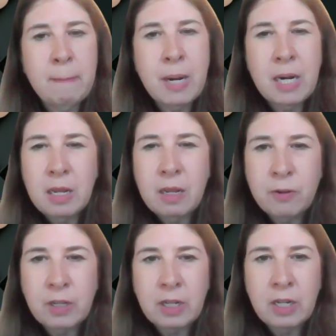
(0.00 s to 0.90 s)
money
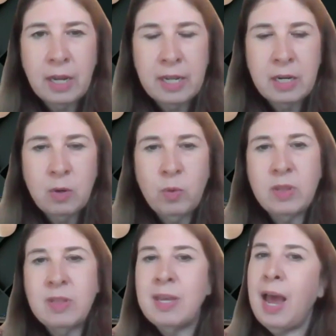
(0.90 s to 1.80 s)
for the client
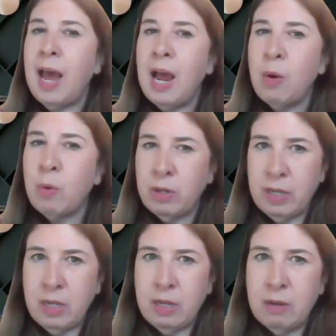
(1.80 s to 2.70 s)
with the
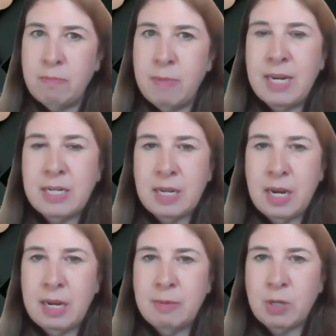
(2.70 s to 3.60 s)
hourly? Many
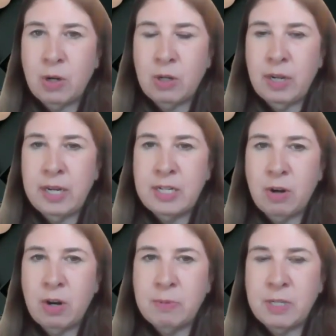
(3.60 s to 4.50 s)
times our clients
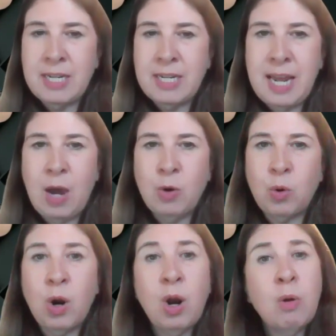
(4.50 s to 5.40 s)
are upside down
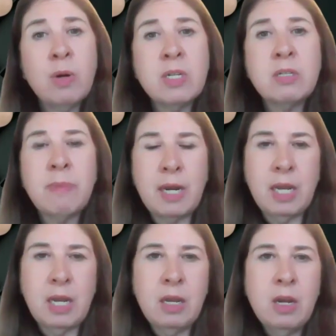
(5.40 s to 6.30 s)
or owe us
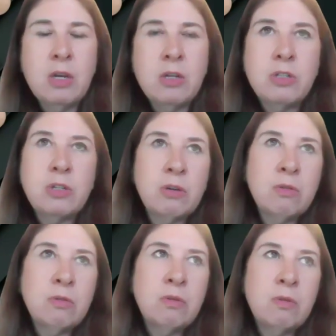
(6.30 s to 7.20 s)
money.
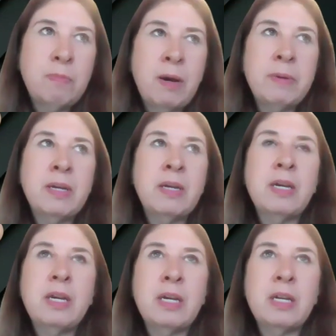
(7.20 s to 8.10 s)
So
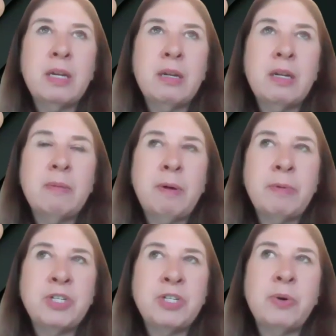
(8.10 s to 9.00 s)
Bobby
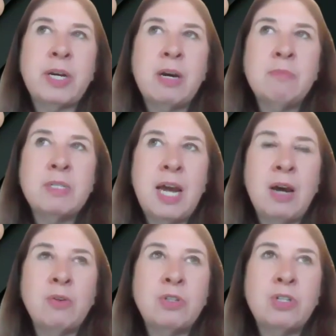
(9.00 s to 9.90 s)
Joe, it comes
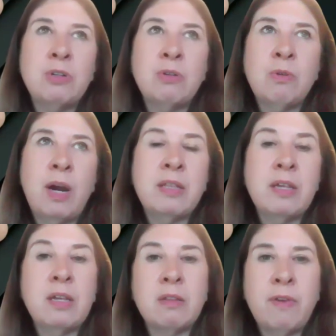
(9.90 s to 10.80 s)
down to, I
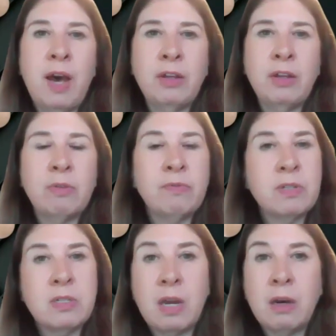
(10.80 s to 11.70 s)
think, the value of the
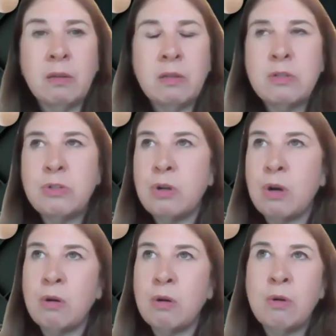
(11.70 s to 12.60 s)
sale.
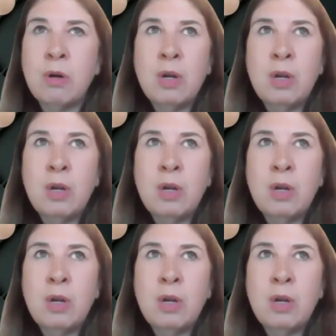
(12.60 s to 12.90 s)
So,